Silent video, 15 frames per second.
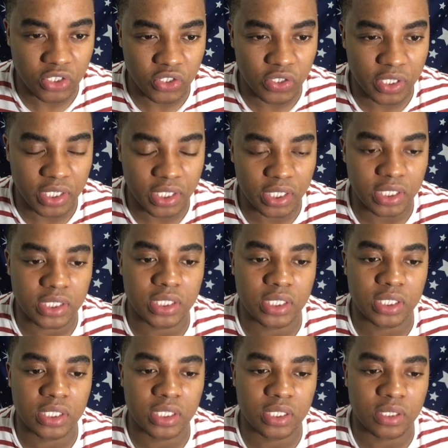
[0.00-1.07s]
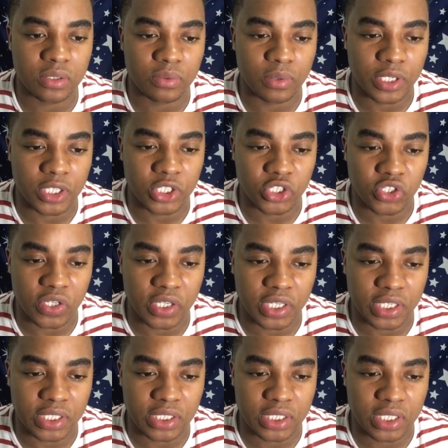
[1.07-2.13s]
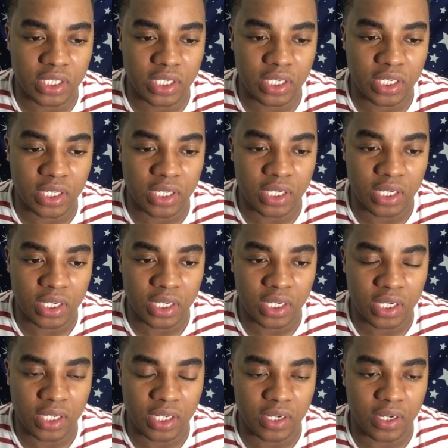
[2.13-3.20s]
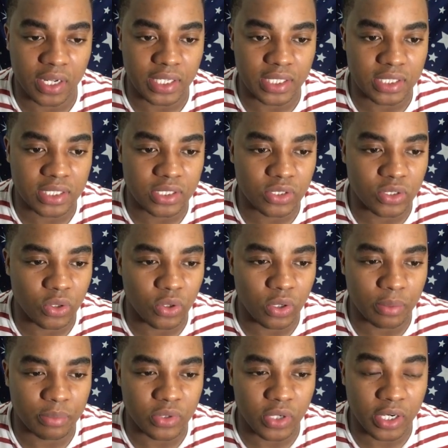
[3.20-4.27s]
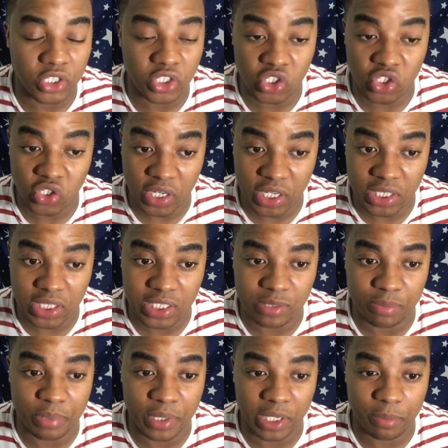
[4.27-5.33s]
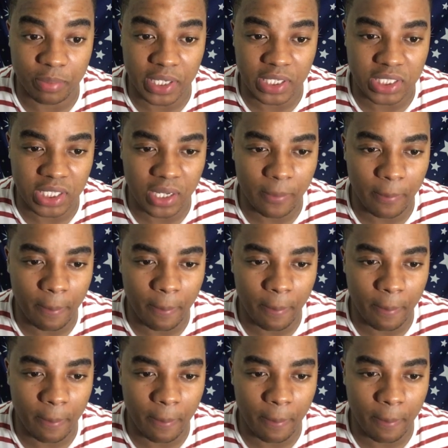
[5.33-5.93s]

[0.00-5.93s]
and then you shrink it. Right? So I'm trying to shrink this big picture.